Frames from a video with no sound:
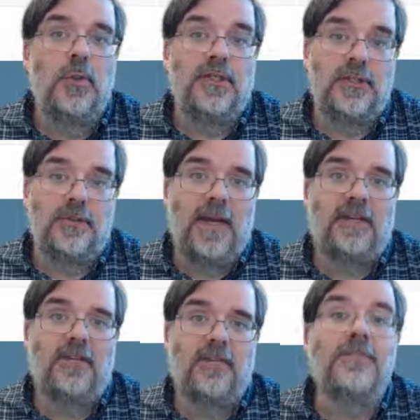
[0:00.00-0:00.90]

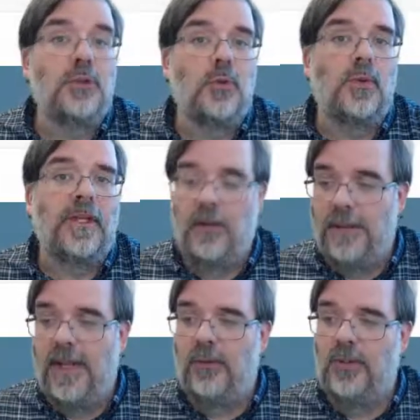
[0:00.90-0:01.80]
inspect visually or
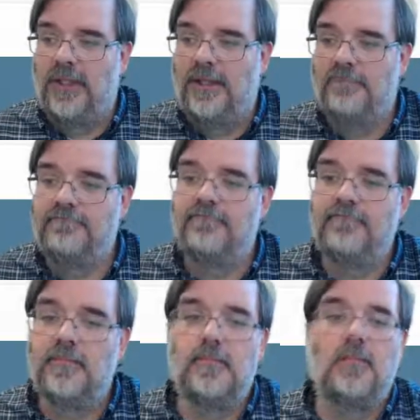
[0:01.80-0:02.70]
manually.
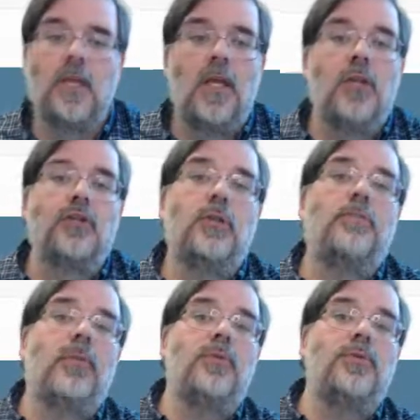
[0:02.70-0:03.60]
So
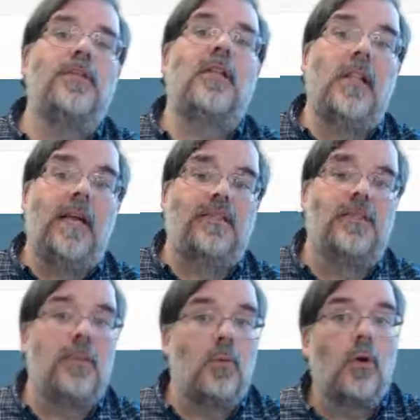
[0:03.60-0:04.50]
those are the
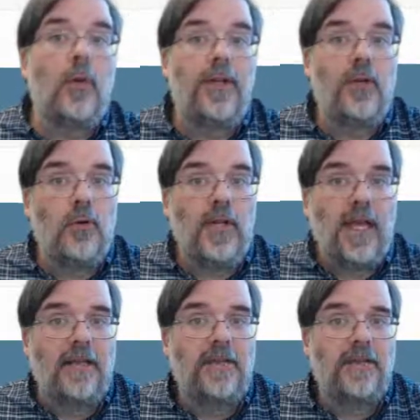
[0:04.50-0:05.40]
classes that we're going to
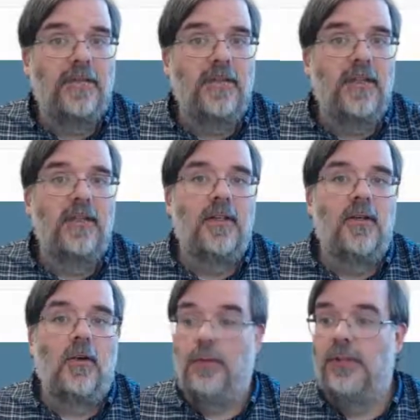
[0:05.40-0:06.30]
create,
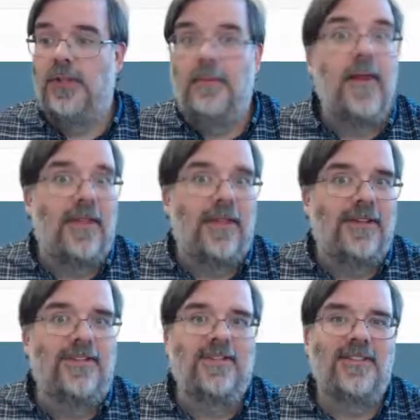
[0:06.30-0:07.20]
or those are the
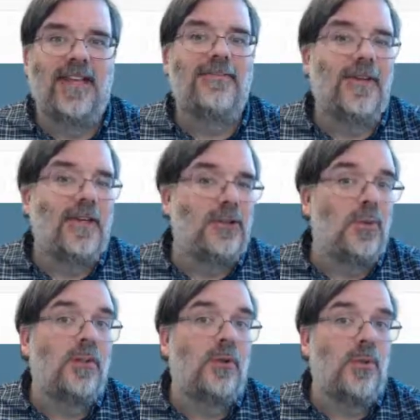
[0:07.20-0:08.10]
methods and fields
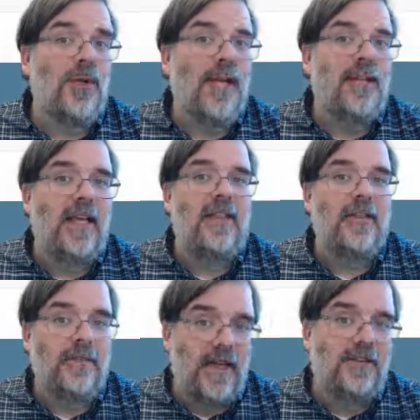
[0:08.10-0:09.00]
we'll create in the
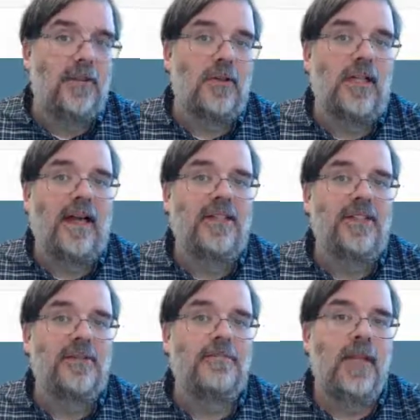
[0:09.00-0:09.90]
vector
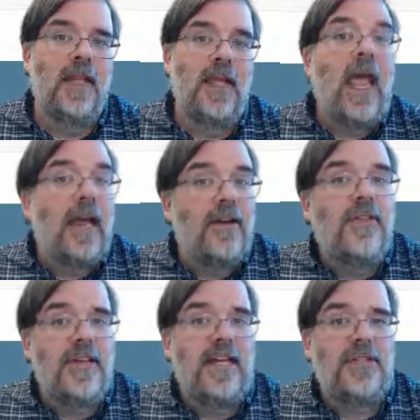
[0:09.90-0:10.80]
class. And in
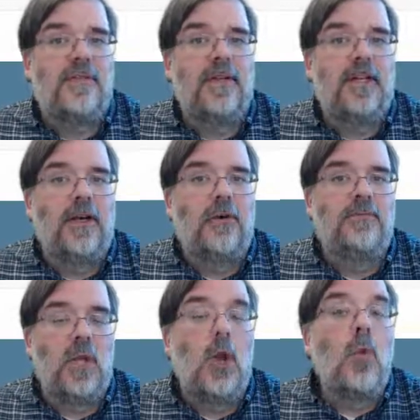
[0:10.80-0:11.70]
the next video,
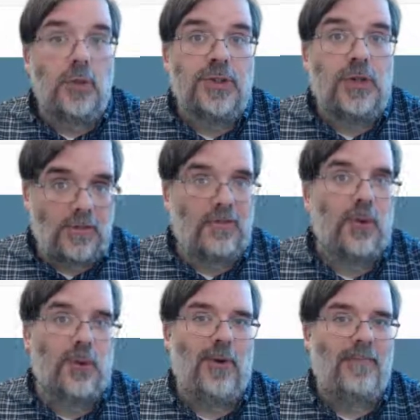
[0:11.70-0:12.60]
we'll start
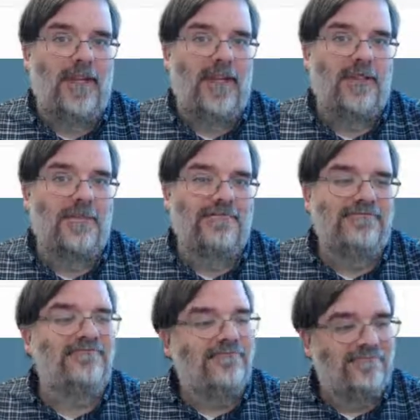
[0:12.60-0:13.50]
programming it.
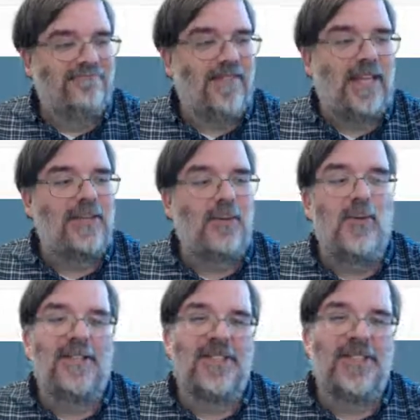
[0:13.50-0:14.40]
Thanks for
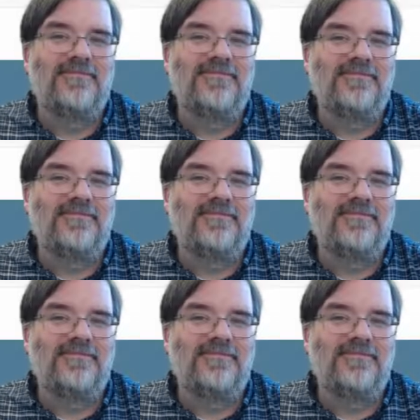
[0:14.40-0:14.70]
watching.